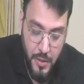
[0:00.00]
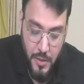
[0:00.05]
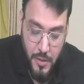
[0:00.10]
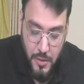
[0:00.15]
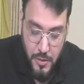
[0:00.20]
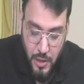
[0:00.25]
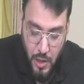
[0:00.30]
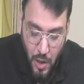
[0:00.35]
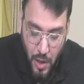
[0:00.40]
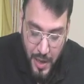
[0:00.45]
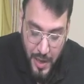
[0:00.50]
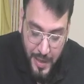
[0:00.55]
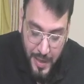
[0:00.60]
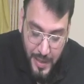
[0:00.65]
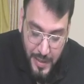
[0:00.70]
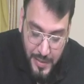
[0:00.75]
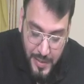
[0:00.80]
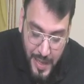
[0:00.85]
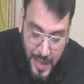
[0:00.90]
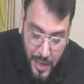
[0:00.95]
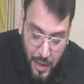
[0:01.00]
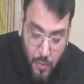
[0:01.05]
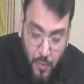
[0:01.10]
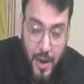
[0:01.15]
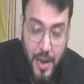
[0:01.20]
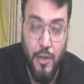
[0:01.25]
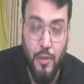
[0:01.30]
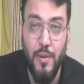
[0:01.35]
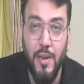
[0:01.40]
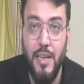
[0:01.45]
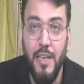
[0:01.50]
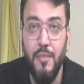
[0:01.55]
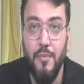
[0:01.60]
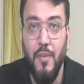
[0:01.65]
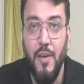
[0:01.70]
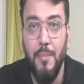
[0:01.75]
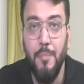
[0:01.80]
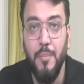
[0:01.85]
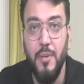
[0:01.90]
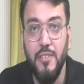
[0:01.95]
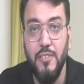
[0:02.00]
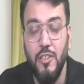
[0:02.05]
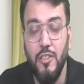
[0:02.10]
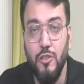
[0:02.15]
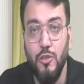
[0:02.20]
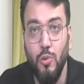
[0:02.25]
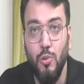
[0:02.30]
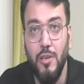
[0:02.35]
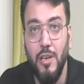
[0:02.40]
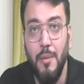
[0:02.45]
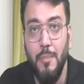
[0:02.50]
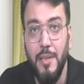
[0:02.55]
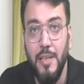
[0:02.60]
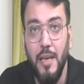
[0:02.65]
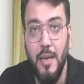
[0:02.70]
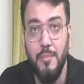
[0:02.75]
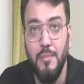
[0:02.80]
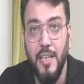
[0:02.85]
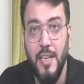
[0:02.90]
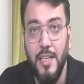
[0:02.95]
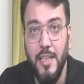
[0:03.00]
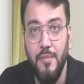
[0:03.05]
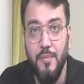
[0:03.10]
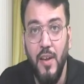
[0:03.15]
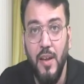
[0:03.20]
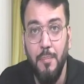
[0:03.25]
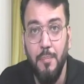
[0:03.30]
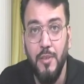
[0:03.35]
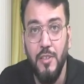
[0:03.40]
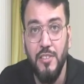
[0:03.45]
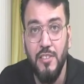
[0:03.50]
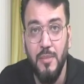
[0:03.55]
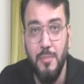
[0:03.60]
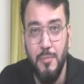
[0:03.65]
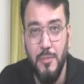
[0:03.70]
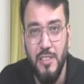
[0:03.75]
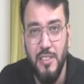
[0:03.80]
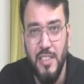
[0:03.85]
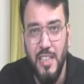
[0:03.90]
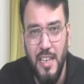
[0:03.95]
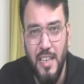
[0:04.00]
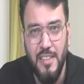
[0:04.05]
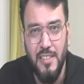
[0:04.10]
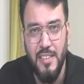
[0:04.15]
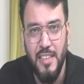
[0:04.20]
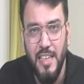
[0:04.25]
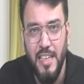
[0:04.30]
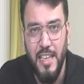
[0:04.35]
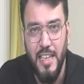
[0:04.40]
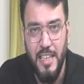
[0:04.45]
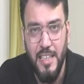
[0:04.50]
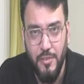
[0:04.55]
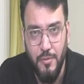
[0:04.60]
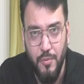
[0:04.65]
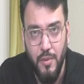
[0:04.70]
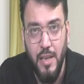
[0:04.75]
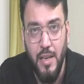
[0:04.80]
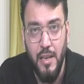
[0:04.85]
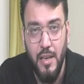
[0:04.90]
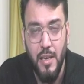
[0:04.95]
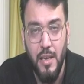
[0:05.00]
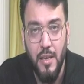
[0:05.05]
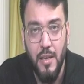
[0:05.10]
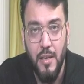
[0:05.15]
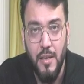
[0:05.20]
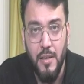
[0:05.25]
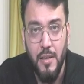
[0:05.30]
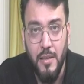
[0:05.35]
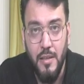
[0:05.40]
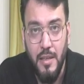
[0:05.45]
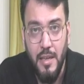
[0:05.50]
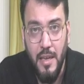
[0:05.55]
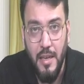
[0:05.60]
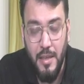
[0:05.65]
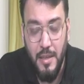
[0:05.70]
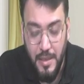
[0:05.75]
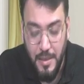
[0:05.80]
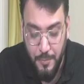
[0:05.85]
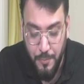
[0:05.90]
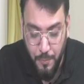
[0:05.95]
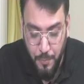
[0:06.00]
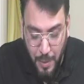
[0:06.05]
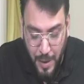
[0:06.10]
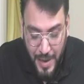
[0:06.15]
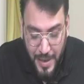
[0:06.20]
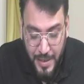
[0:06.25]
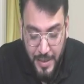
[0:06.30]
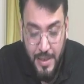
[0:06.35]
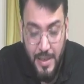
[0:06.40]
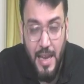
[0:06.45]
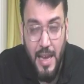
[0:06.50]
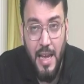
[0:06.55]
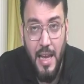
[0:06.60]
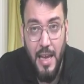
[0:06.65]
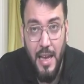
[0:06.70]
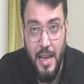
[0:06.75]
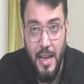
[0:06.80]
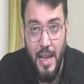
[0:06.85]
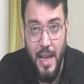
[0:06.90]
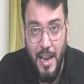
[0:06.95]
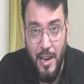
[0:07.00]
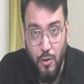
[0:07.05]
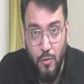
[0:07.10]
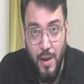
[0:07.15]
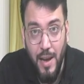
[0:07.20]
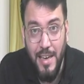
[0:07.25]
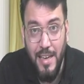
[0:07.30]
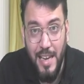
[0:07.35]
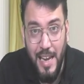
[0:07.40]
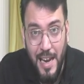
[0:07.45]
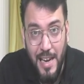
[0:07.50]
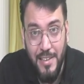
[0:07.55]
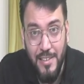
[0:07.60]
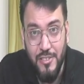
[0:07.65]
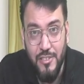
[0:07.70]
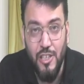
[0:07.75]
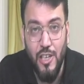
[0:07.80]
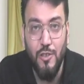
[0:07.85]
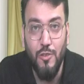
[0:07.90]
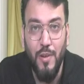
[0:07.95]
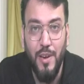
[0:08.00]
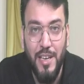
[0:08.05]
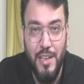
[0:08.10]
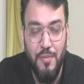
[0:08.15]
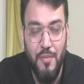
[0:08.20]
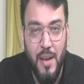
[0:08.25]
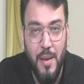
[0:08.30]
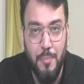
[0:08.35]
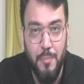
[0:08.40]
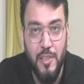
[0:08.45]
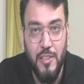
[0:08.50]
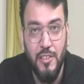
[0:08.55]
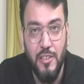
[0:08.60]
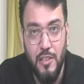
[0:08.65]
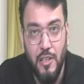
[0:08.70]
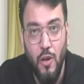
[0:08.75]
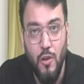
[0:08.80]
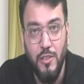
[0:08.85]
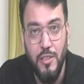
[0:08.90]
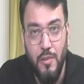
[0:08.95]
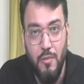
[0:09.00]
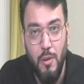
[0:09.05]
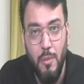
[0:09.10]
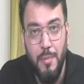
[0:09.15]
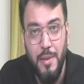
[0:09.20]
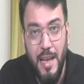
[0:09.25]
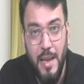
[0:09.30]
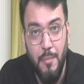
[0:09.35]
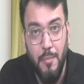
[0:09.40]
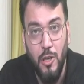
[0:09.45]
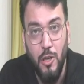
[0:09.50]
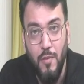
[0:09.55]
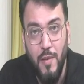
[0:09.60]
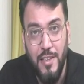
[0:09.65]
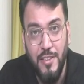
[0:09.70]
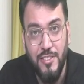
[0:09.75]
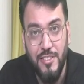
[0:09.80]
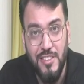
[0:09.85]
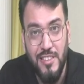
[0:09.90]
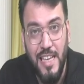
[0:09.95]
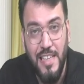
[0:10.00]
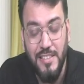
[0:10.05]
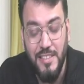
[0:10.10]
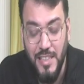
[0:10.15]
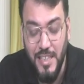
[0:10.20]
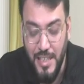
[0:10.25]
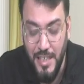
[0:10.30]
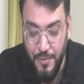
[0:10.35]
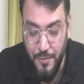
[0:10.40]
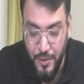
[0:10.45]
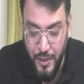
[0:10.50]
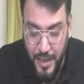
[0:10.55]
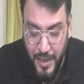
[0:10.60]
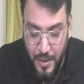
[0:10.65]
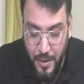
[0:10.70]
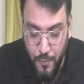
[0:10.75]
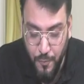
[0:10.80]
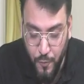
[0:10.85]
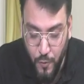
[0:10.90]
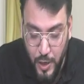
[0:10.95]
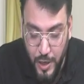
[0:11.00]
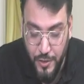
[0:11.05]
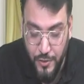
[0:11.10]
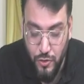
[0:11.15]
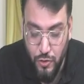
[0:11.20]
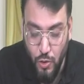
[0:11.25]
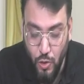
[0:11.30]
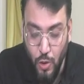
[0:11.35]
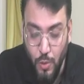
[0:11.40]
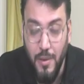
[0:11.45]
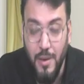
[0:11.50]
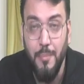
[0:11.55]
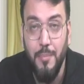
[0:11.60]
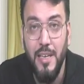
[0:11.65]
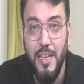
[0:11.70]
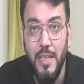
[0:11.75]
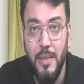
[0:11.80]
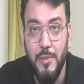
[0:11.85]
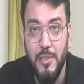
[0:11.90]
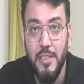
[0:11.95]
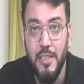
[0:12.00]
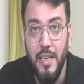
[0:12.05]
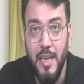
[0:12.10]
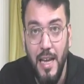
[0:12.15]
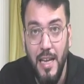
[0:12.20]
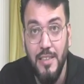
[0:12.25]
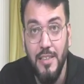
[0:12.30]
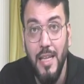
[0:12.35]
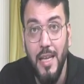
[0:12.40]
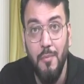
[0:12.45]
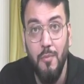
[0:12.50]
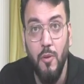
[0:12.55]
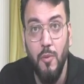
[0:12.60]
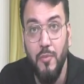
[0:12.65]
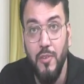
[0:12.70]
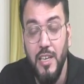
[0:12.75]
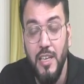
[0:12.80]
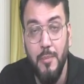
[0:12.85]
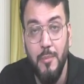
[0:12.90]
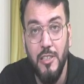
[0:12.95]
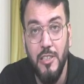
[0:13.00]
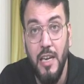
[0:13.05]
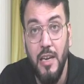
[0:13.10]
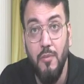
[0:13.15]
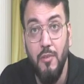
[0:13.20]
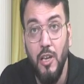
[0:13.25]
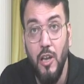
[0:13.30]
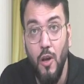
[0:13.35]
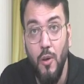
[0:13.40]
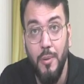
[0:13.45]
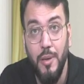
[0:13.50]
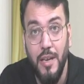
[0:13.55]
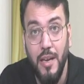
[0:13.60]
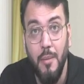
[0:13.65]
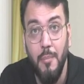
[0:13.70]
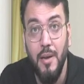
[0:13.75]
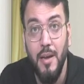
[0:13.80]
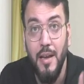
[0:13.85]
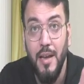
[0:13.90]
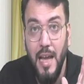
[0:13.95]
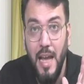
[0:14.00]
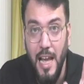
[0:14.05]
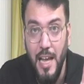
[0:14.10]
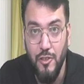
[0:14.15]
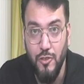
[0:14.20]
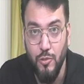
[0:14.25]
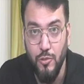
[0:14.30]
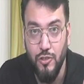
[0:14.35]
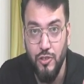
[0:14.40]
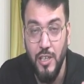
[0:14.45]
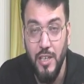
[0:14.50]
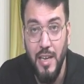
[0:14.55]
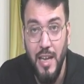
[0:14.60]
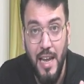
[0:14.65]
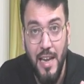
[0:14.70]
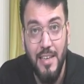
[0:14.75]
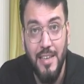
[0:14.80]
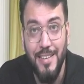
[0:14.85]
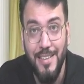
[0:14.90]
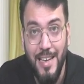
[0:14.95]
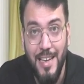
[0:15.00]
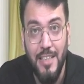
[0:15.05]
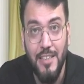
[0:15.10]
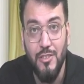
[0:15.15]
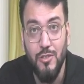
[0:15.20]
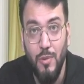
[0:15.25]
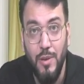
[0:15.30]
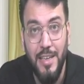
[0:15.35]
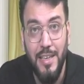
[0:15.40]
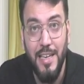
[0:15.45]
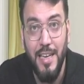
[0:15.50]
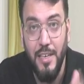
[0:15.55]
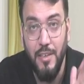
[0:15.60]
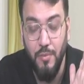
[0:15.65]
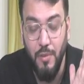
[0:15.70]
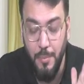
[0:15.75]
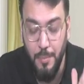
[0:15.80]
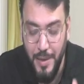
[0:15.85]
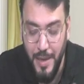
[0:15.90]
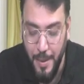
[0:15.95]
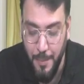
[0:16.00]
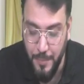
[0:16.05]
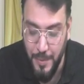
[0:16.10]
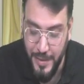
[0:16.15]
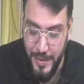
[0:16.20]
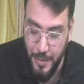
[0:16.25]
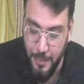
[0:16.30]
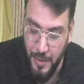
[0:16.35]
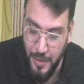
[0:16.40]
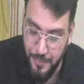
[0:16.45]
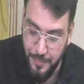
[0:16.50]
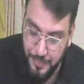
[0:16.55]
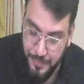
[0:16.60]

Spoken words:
Now again they acquired 25%, total become 35%. Means can I say it will, by acquiring additional 25%, now they will be able to exercise significant influence over B Limited and therefore B Limited will now become associate and IND AS 28 will be applicable.